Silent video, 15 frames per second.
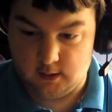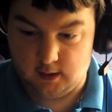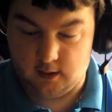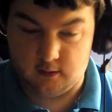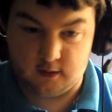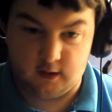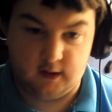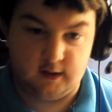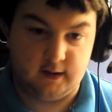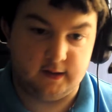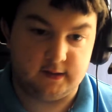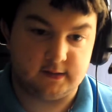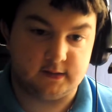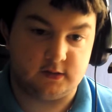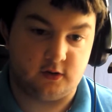Hello
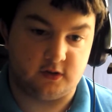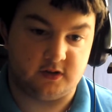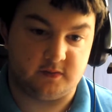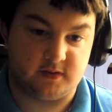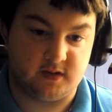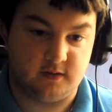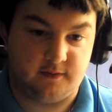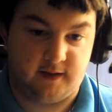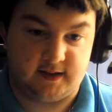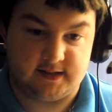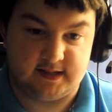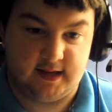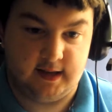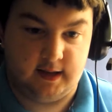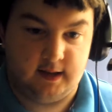guys,
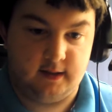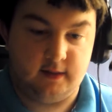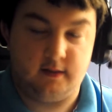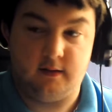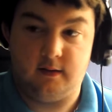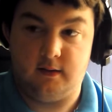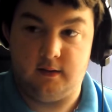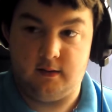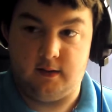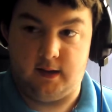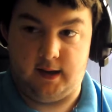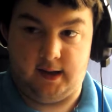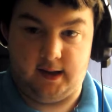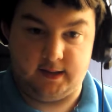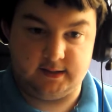JoshMC2000 here,
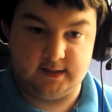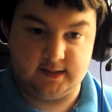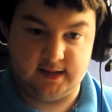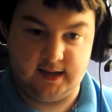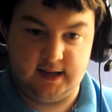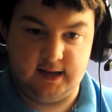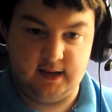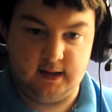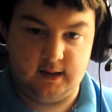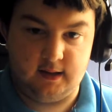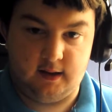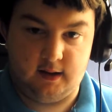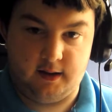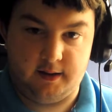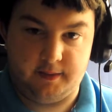and today
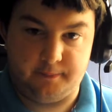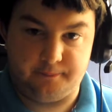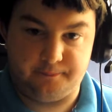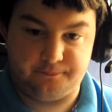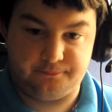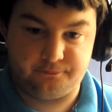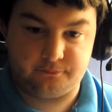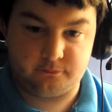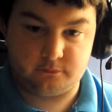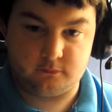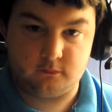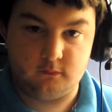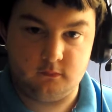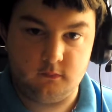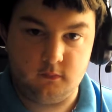I'm
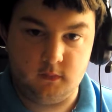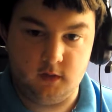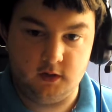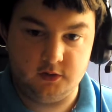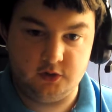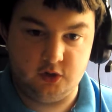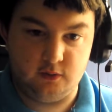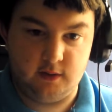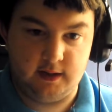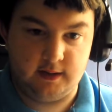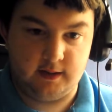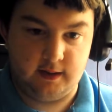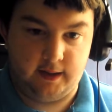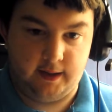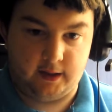
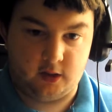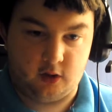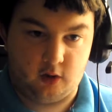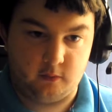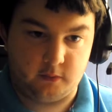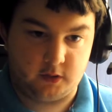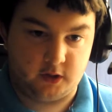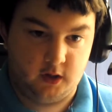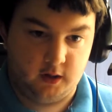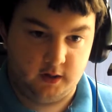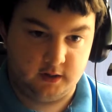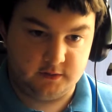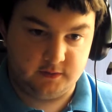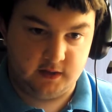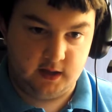doing a comic book
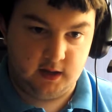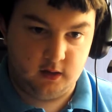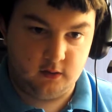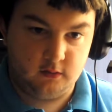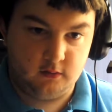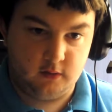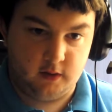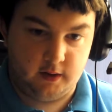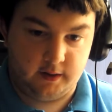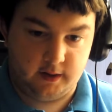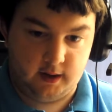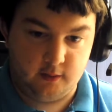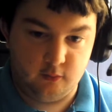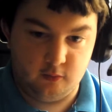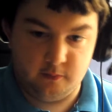Carnage video, and
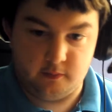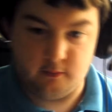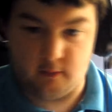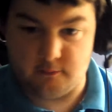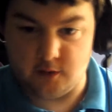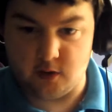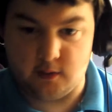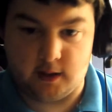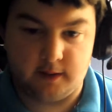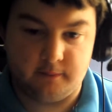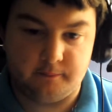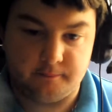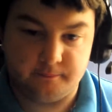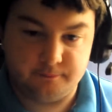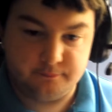I will be
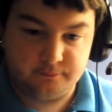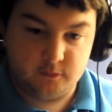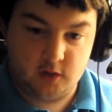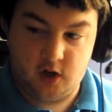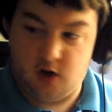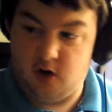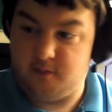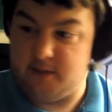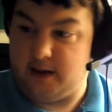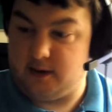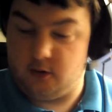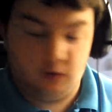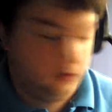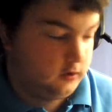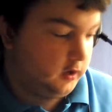reviewing Old Man
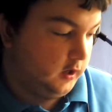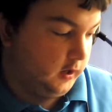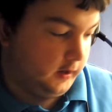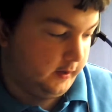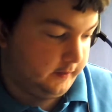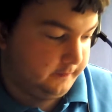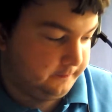Hawkeye